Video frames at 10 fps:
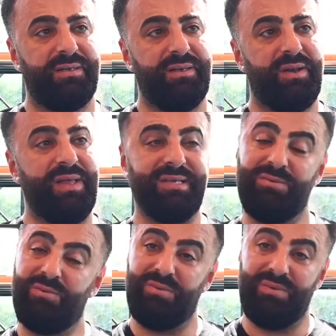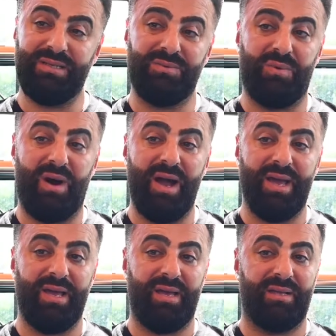you know, that's
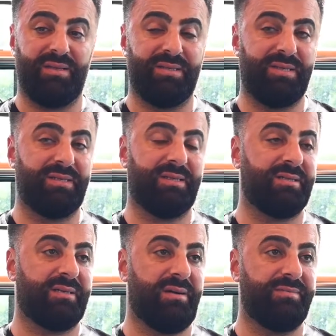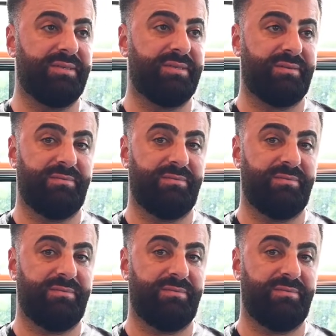why the success comes,